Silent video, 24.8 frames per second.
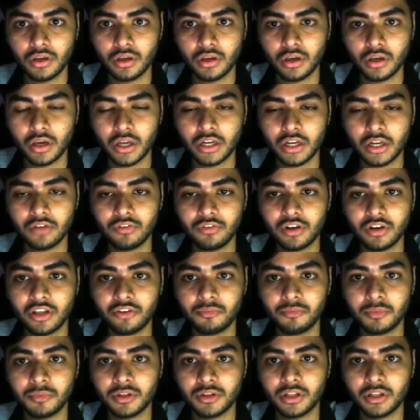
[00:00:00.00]
and it will give
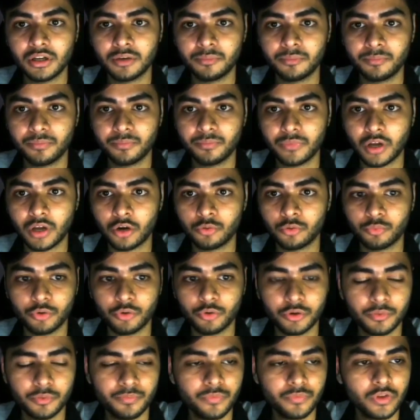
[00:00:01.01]
me the
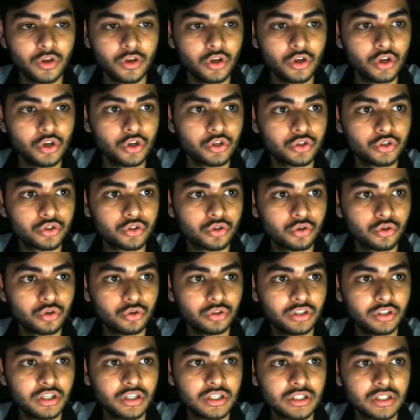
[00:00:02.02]
output. So
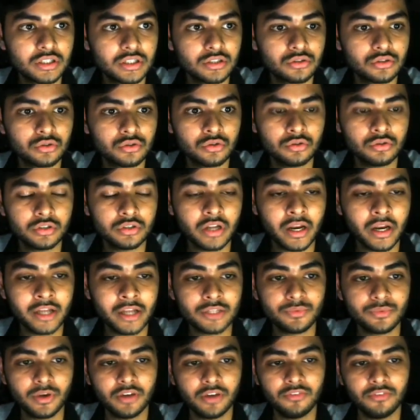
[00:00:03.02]
that's
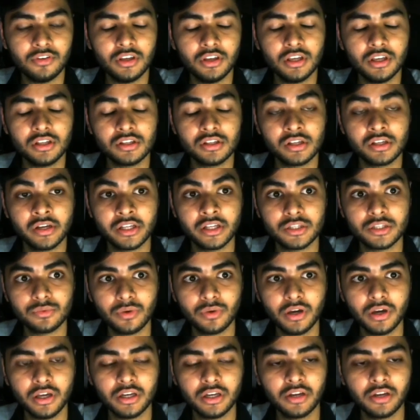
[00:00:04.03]
why
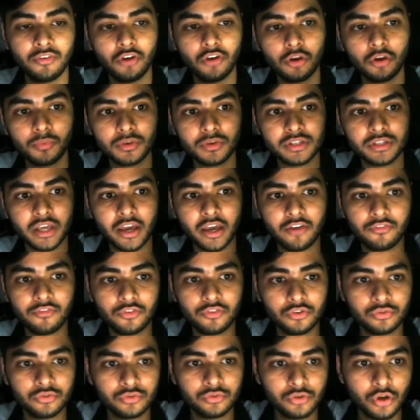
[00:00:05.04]
developers have
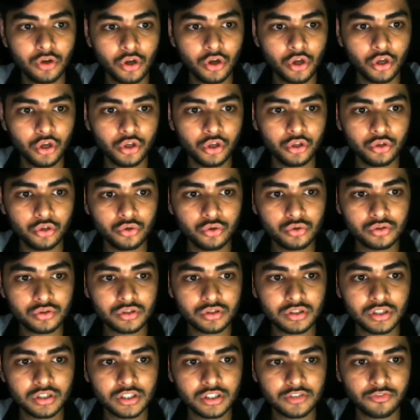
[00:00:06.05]
to use
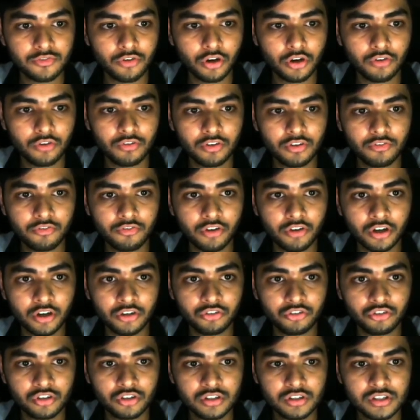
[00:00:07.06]
this following
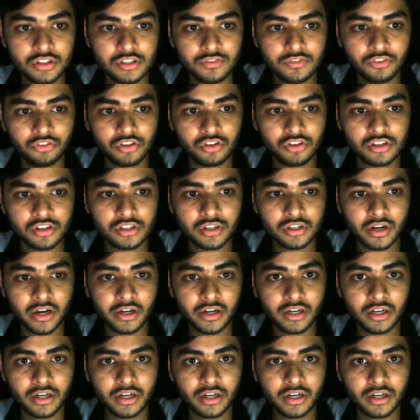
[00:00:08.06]
functions, which is render